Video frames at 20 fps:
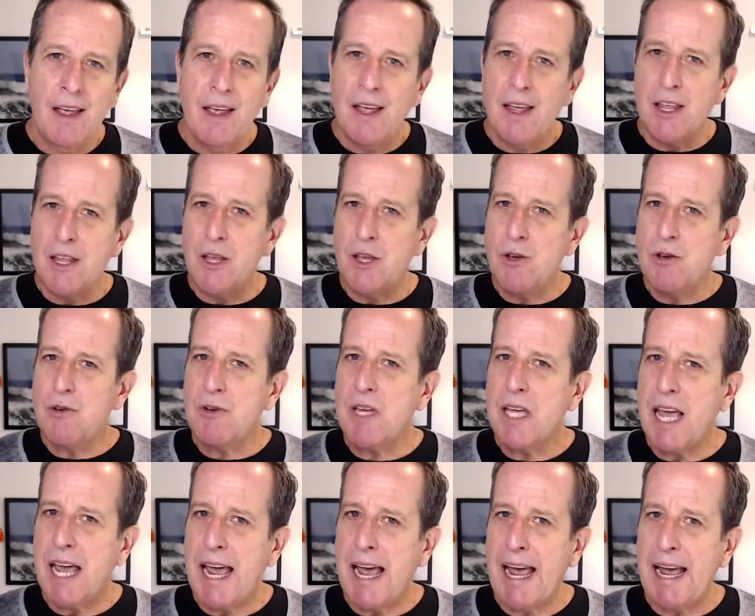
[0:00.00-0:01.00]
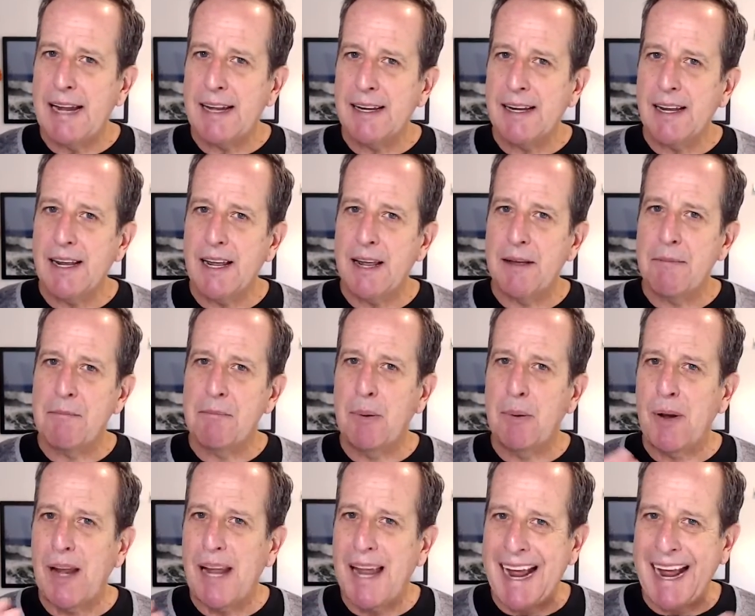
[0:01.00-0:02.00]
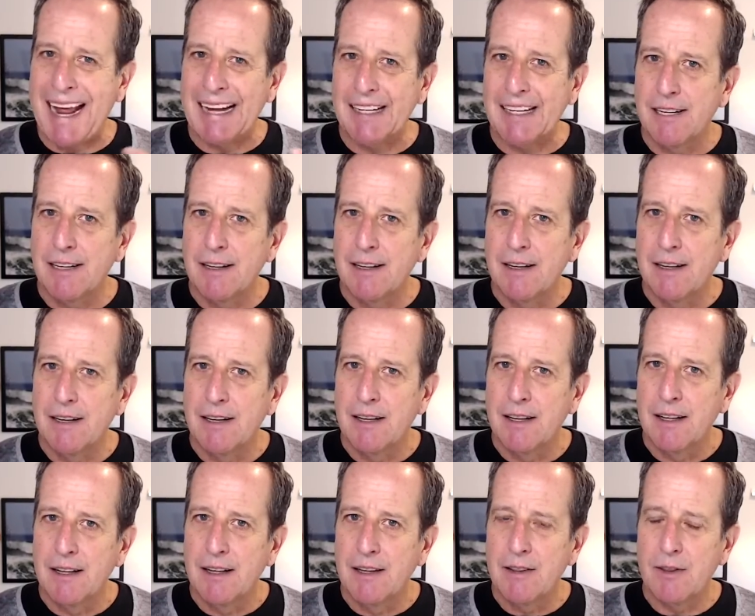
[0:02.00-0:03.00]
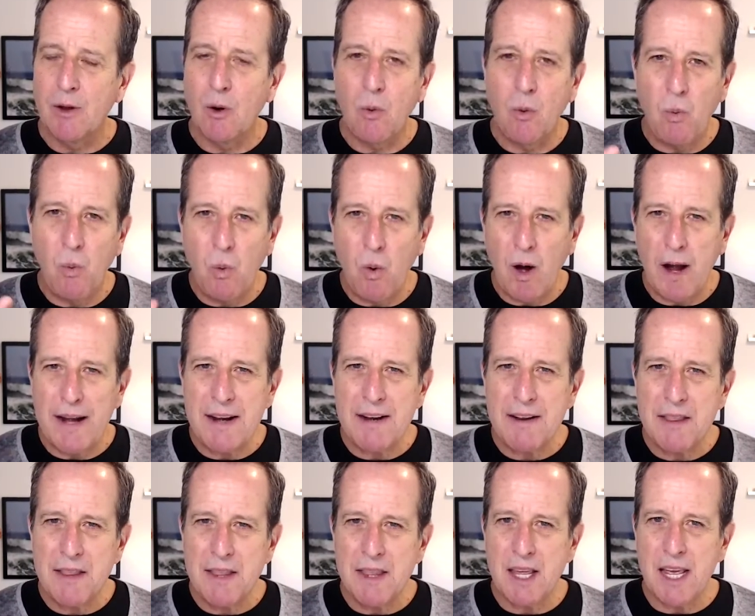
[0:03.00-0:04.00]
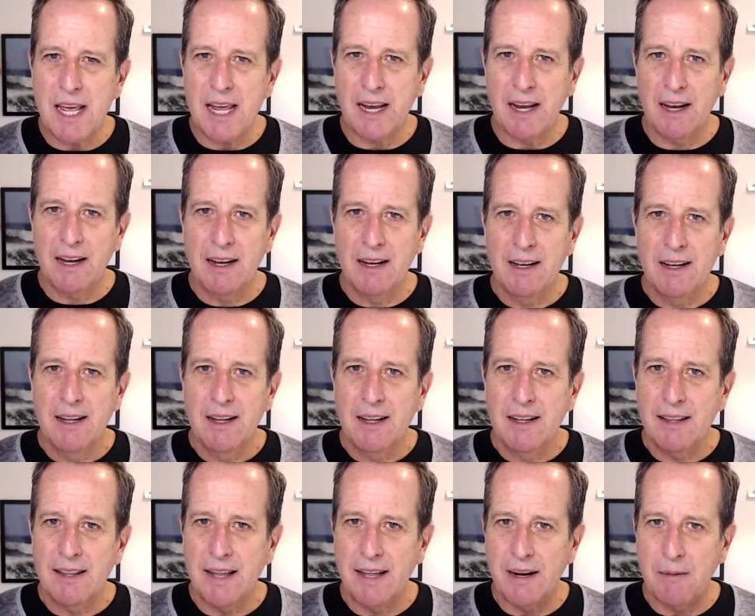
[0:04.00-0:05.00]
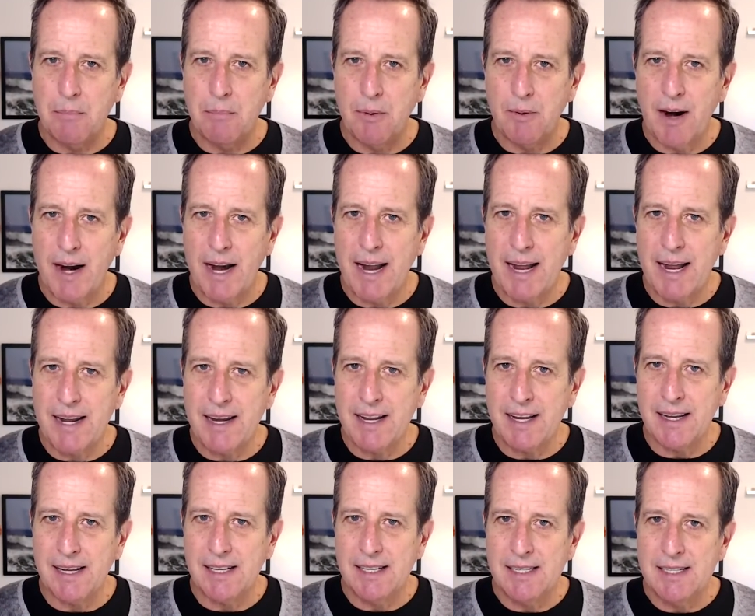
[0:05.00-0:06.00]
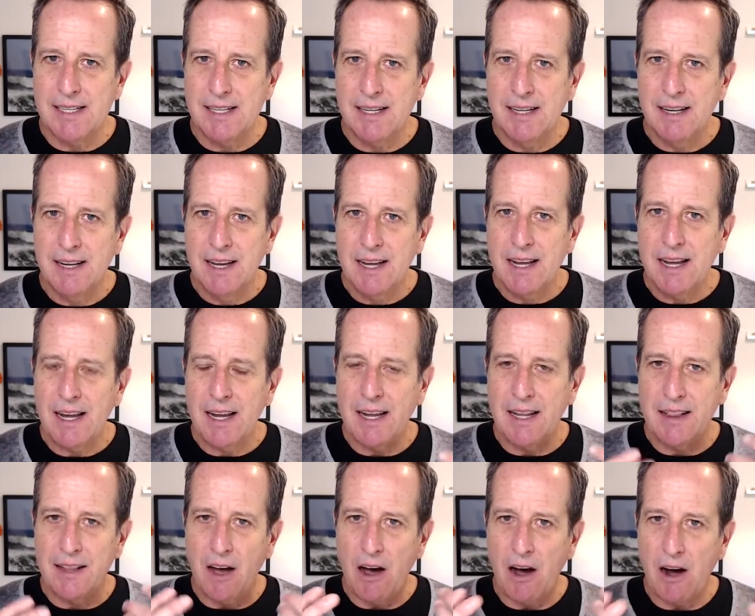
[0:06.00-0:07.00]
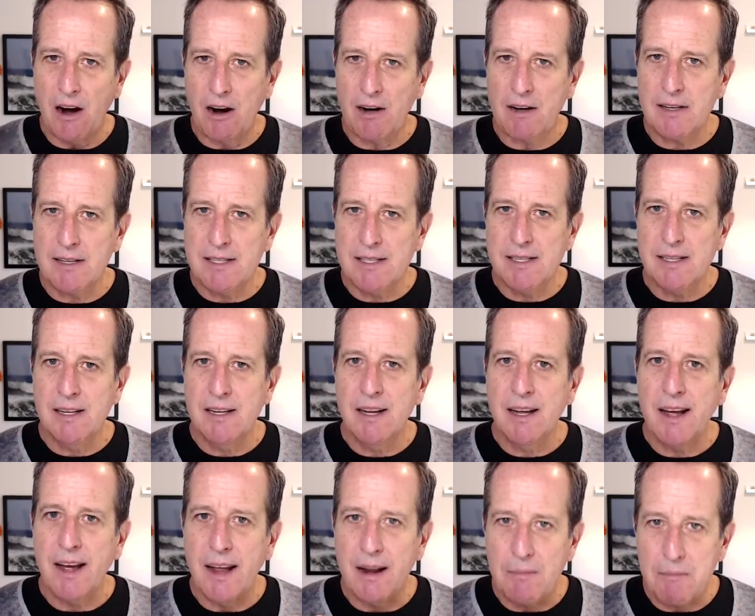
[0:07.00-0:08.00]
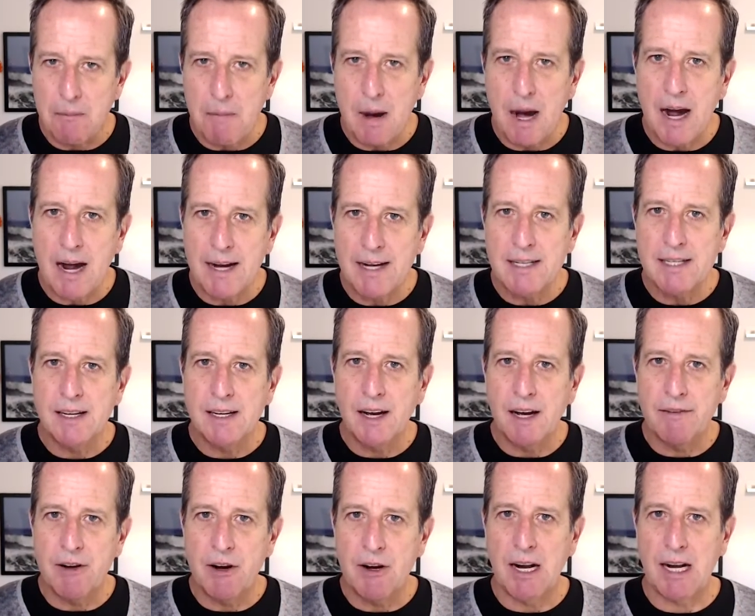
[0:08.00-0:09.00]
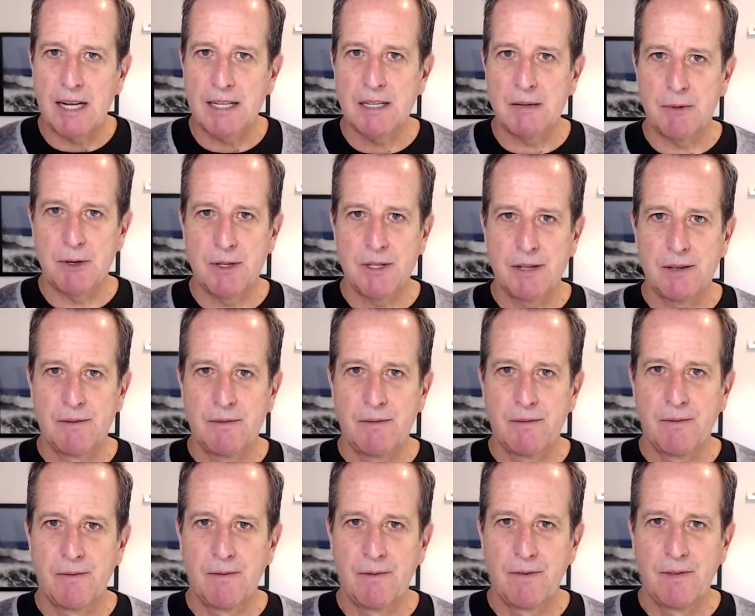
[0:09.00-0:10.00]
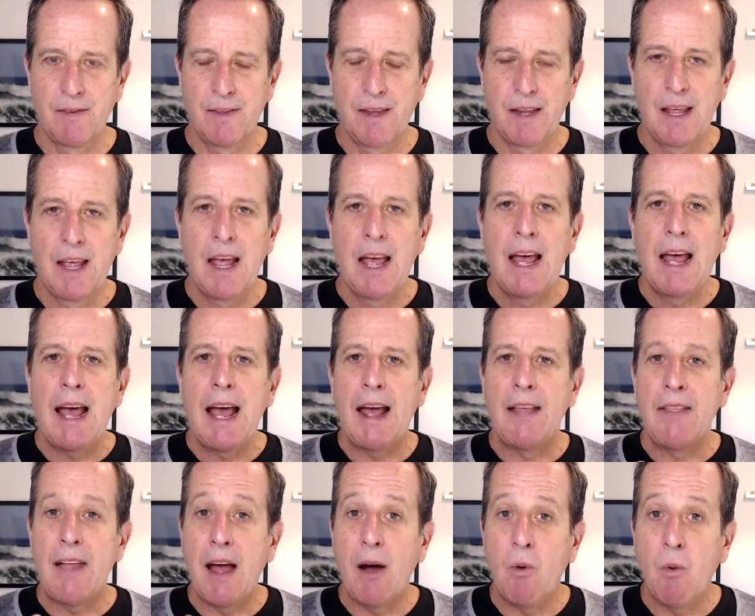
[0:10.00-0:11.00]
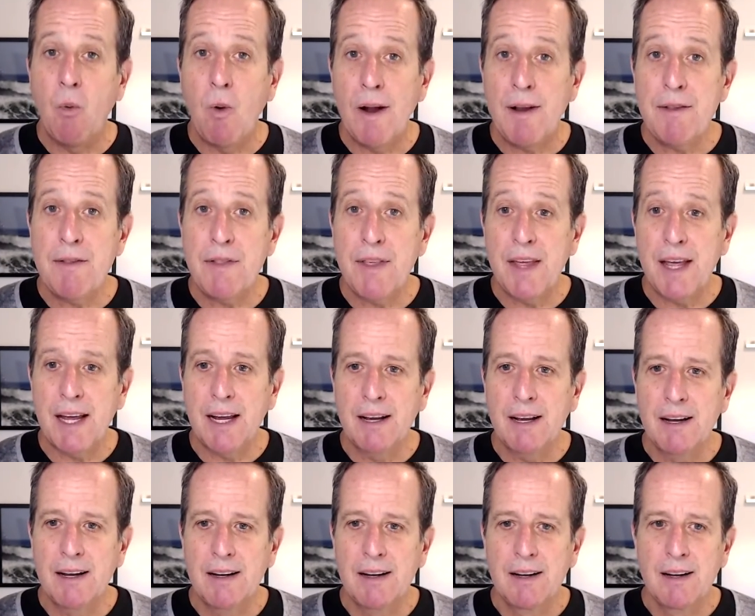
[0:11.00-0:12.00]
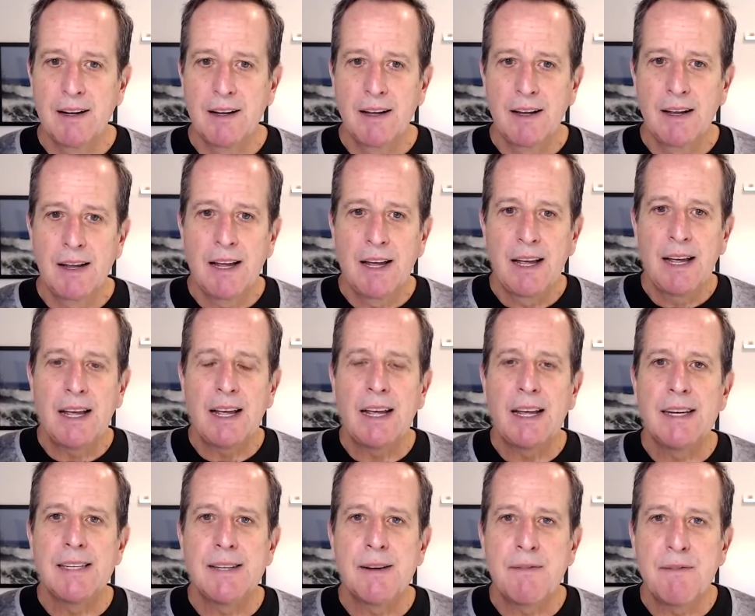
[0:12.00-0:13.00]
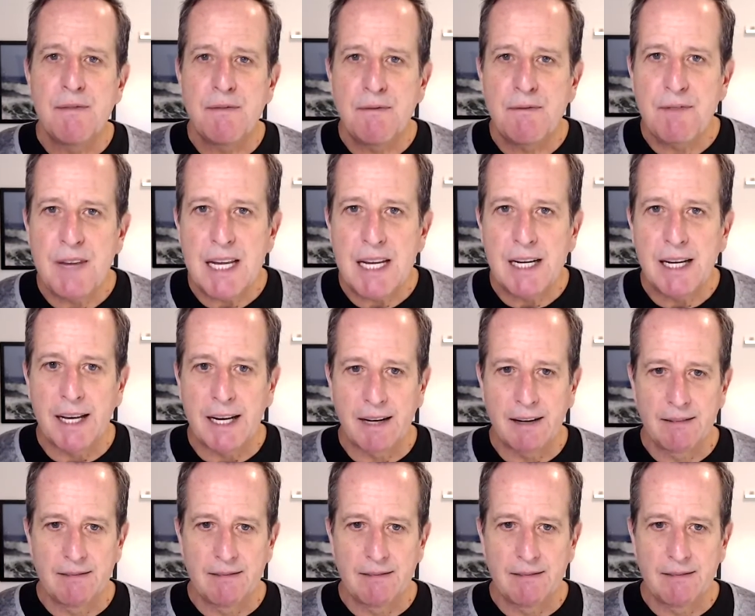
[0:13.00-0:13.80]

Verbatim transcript: you can't implant the one thing that a brand is in the hearts and minds of your customers. And that one thing is a feeling.